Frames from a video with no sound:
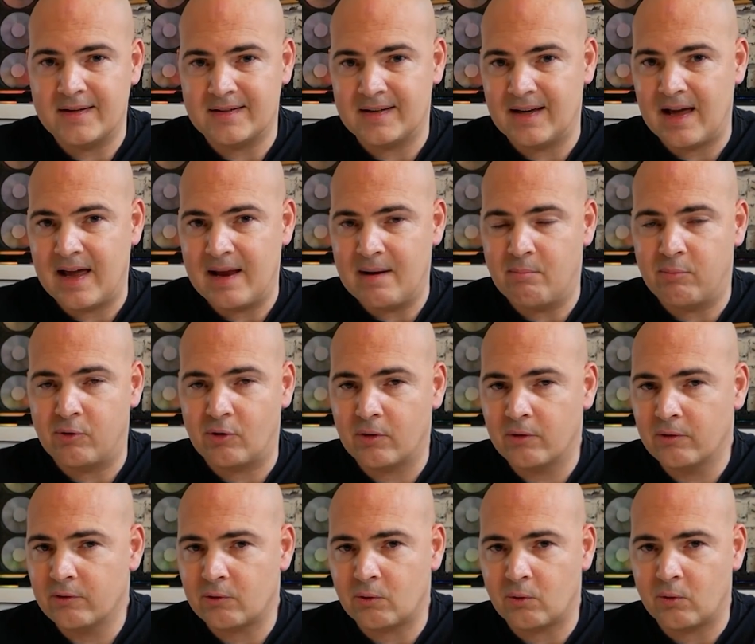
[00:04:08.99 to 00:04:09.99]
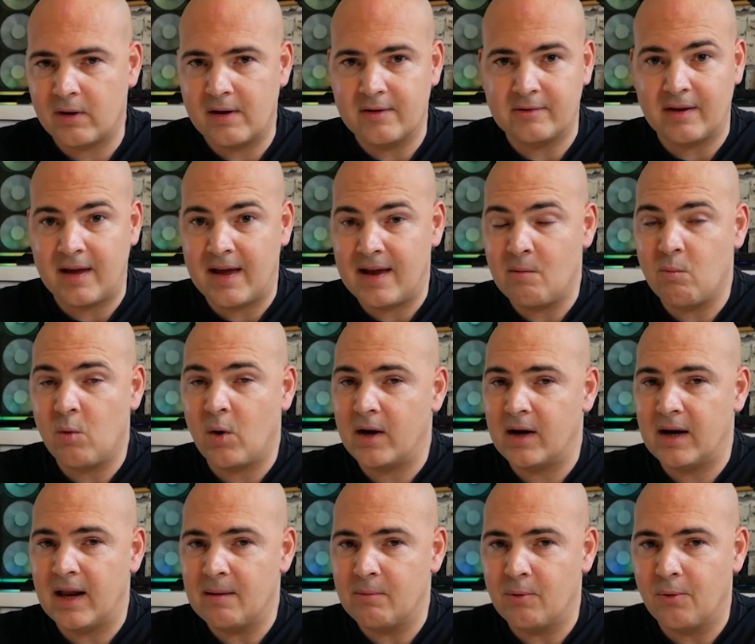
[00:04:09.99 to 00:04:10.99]
Is it a bronze or is it a white
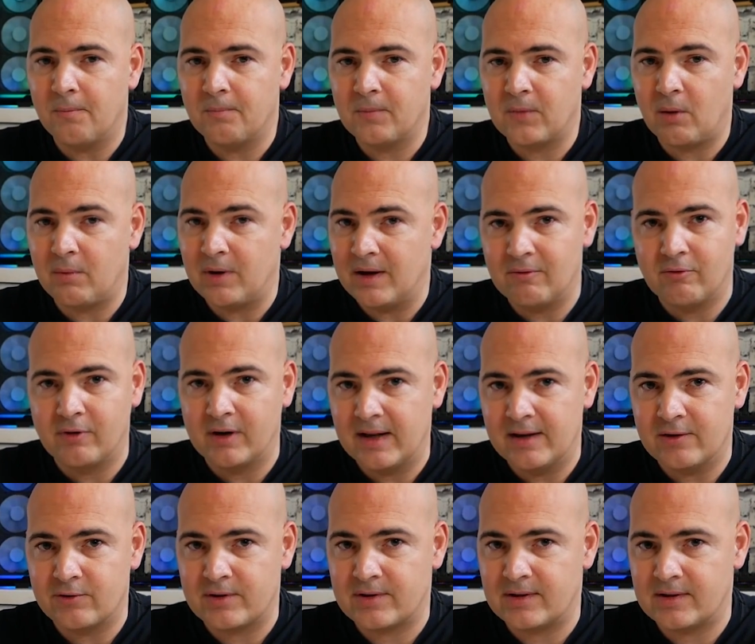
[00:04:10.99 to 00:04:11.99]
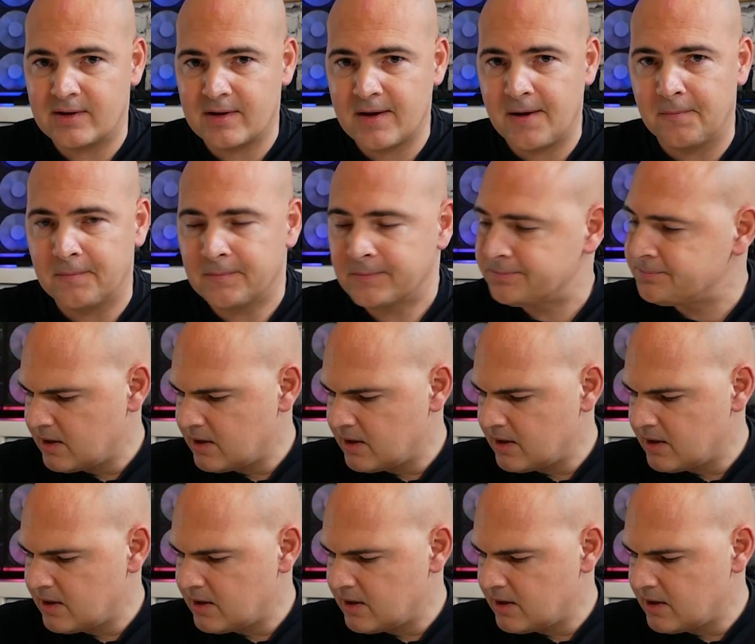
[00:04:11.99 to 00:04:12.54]
label? I'll be really interested to know.